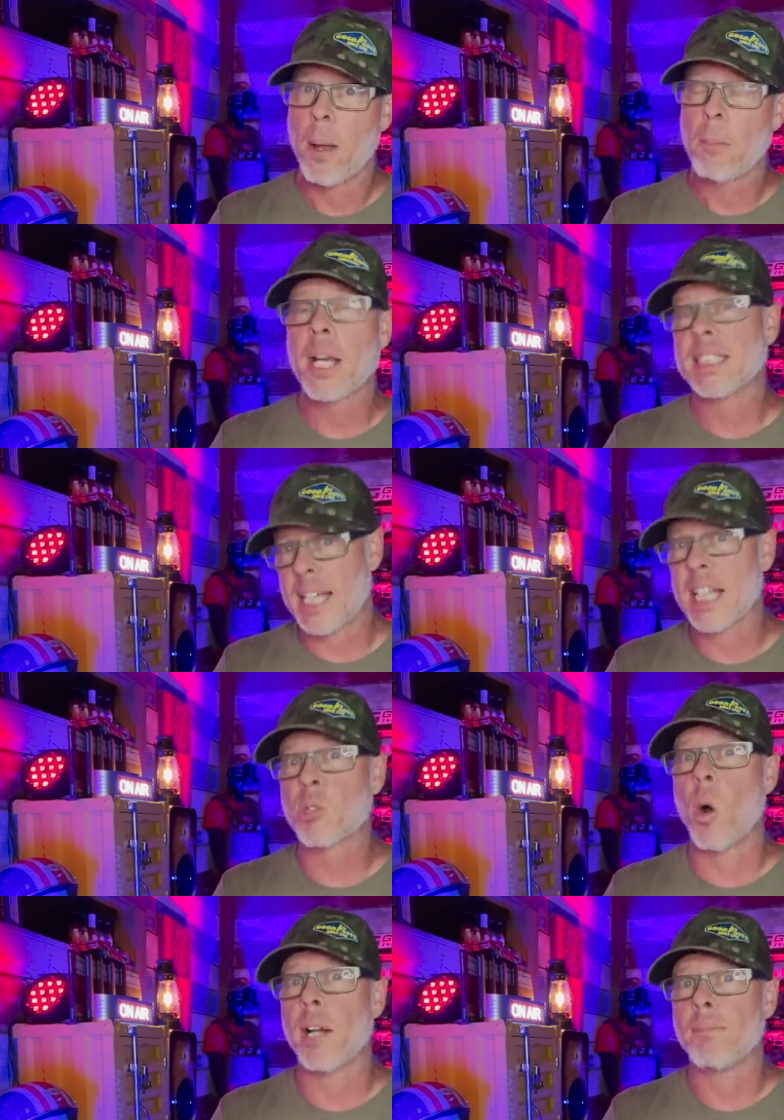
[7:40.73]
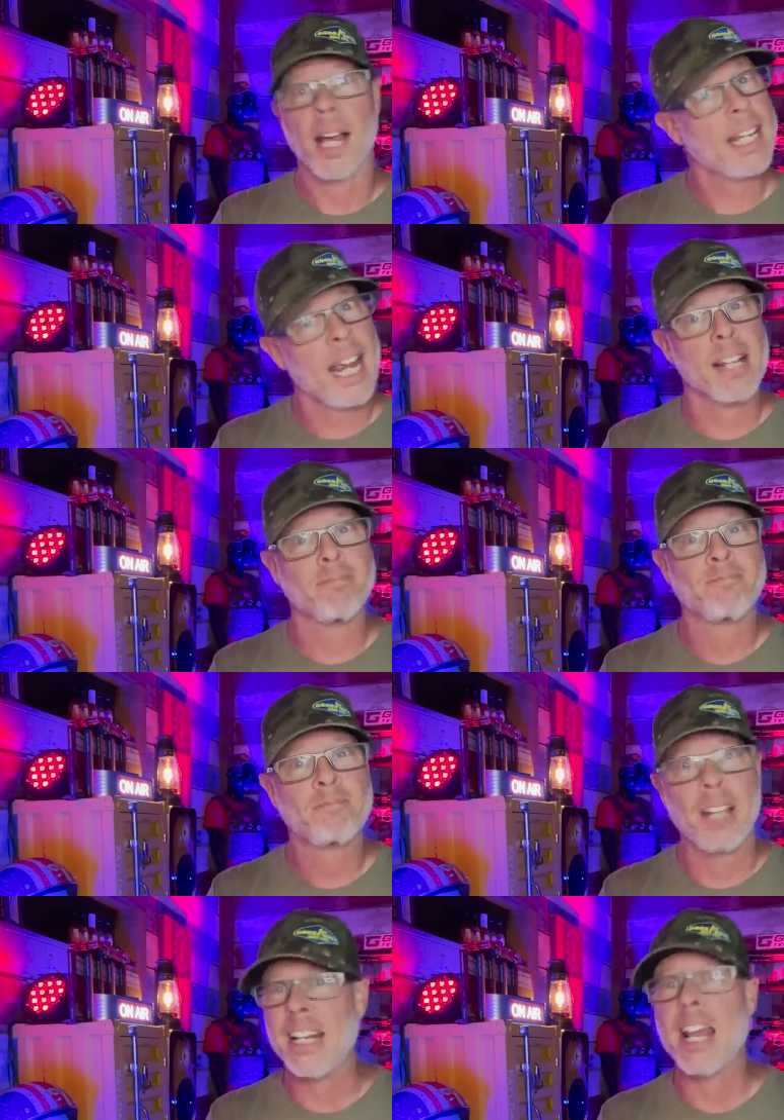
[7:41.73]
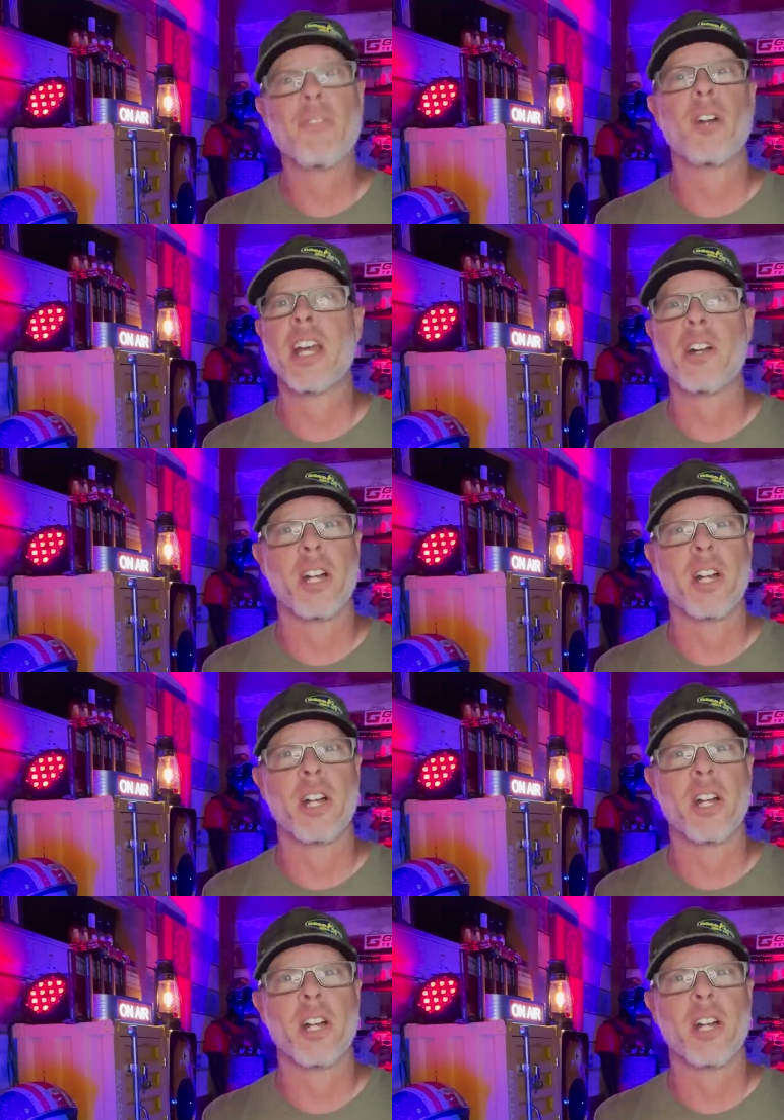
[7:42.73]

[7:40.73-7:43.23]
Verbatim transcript: Because guess what? Again, they never entered